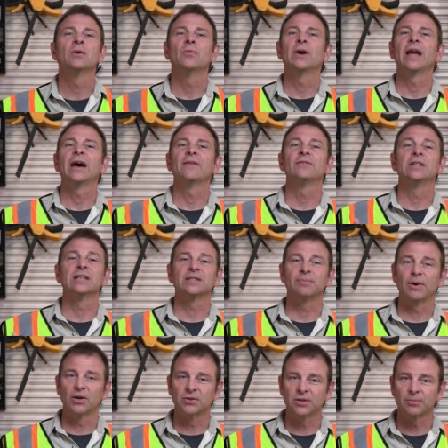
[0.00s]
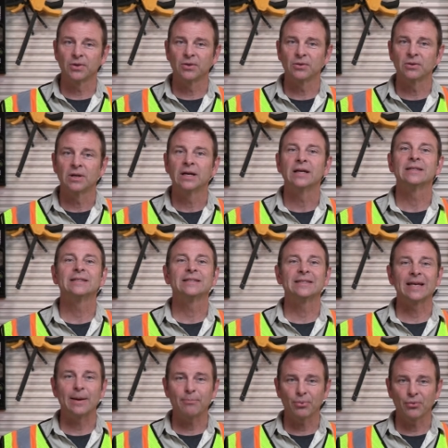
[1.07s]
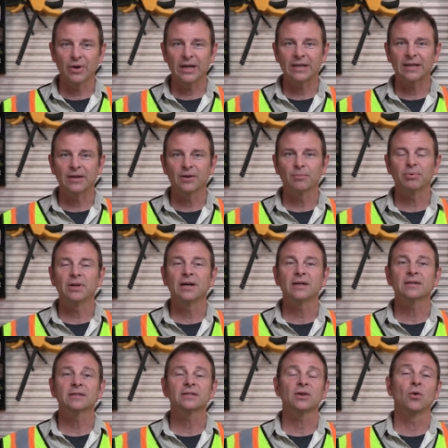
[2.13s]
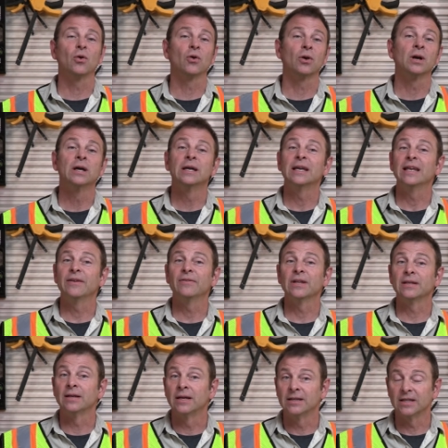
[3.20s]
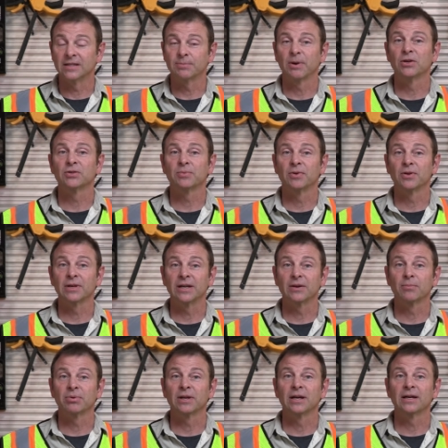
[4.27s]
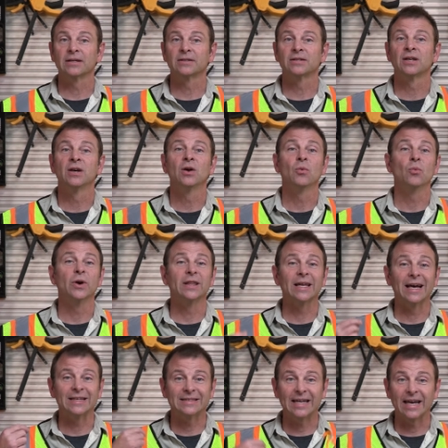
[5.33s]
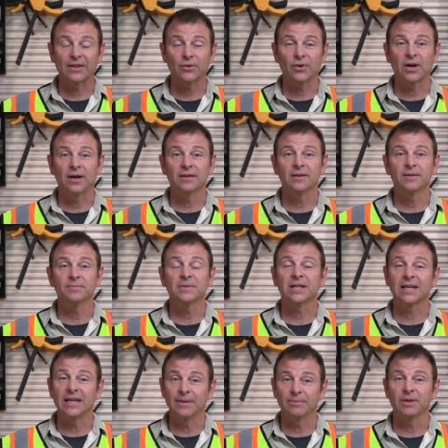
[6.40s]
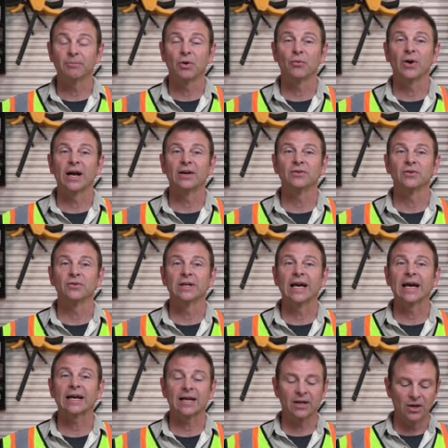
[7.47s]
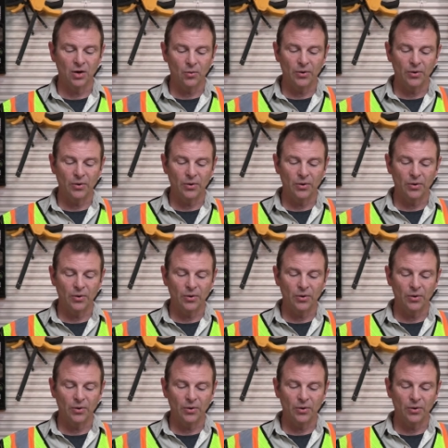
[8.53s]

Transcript: We have disposable separate earplugs, or even disposable earplugs with a tether on them to keep them around your neck.